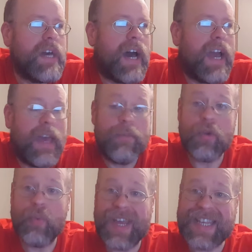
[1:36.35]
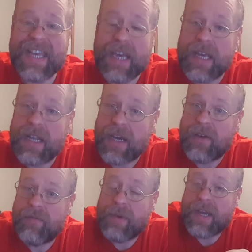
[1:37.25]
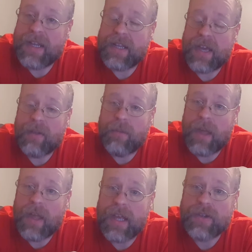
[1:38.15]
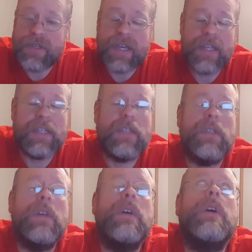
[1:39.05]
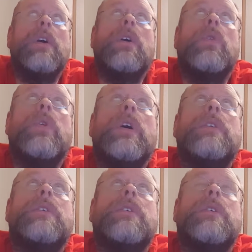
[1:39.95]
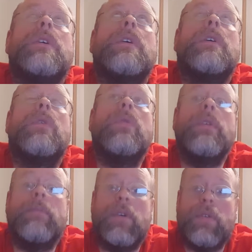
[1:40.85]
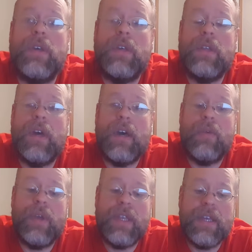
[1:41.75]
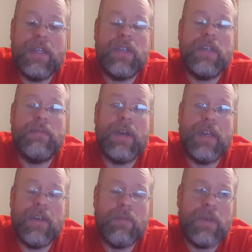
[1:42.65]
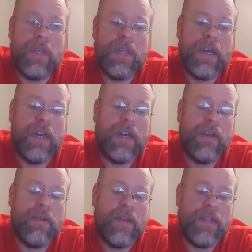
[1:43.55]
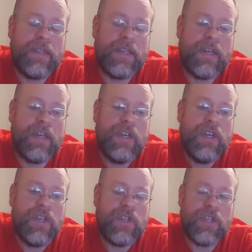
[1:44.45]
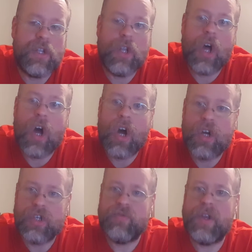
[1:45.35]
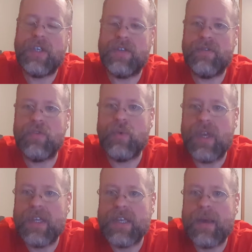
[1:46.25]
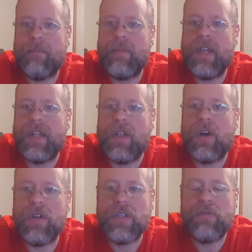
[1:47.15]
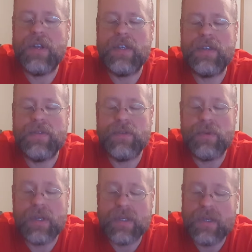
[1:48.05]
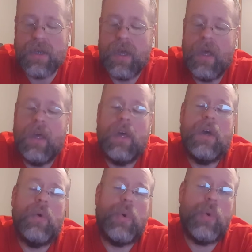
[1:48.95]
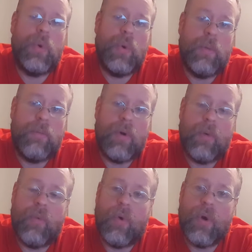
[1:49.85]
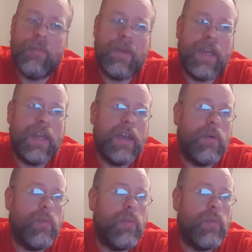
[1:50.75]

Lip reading: I am on week 10 of my kettlebell exercises, which, holy moly, week 10 just about killed me. So these long stretches of swings, like a minute long stretches of swings, whew, boy, wore me